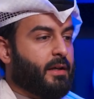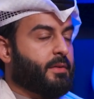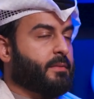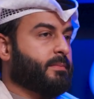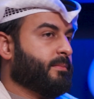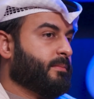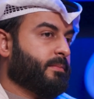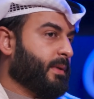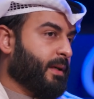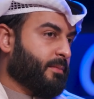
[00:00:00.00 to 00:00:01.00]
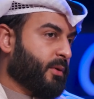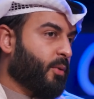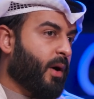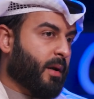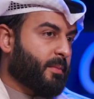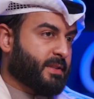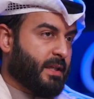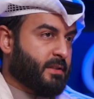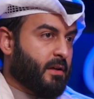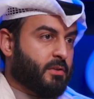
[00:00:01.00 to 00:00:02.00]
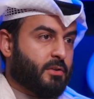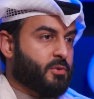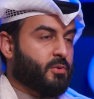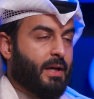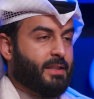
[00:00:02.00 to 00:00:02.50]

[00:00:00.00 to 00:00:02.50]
other requirements as an architecture school.